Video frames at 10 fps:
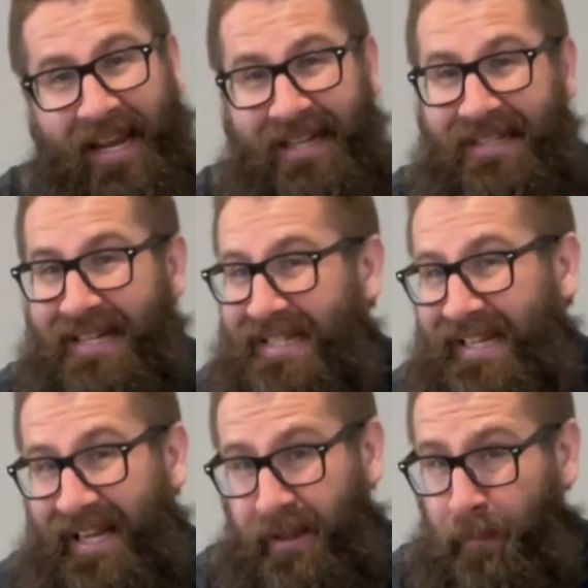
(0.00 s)
it doesn't
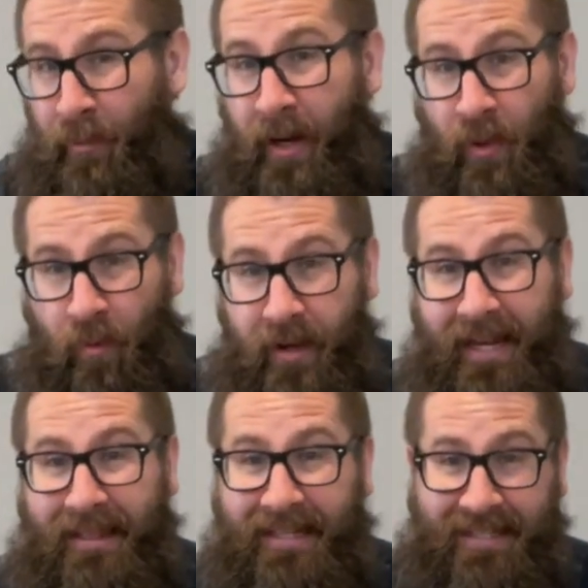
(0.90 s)
get the priority
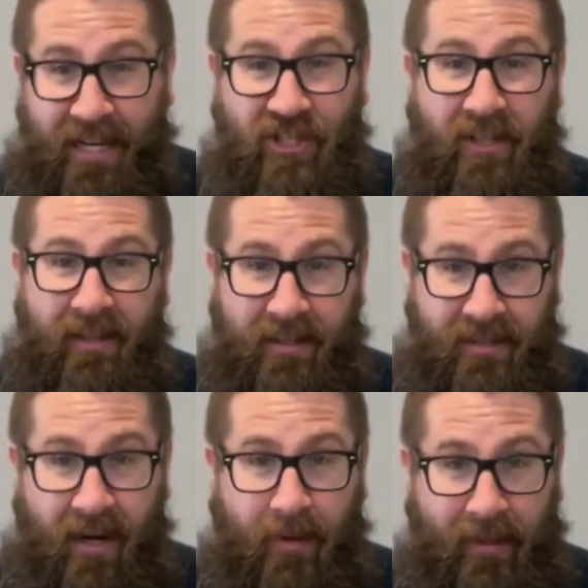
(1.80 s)
and the attention and
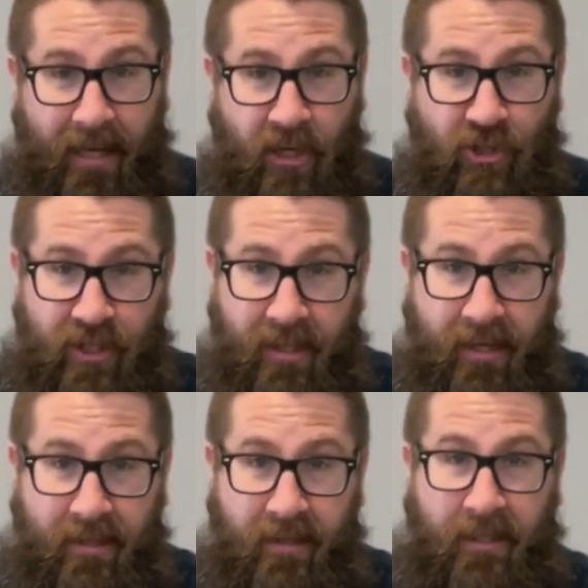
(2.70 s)
time and energy that
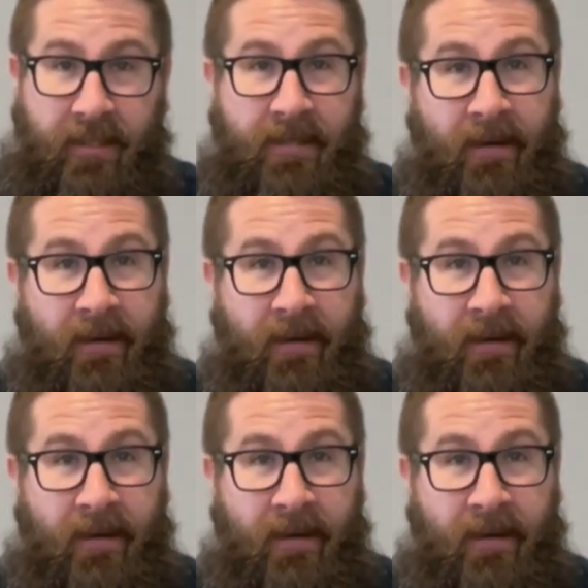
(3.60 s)
it needs.